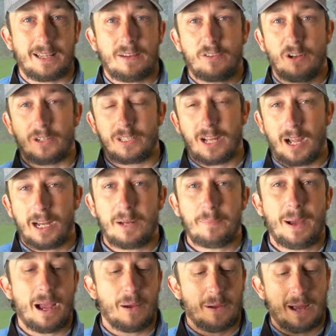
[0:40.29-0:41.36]
They've got
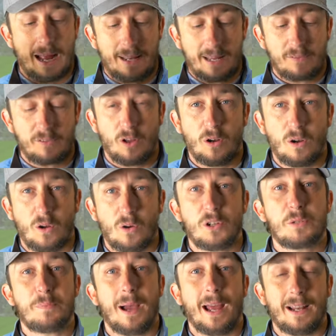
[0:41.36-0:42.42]
Dynapower and they've got
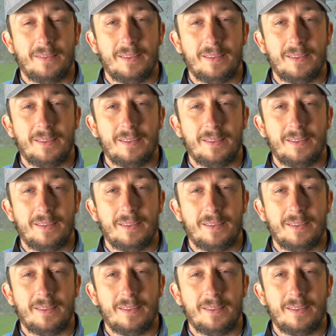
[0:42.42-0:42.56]
Launchpad,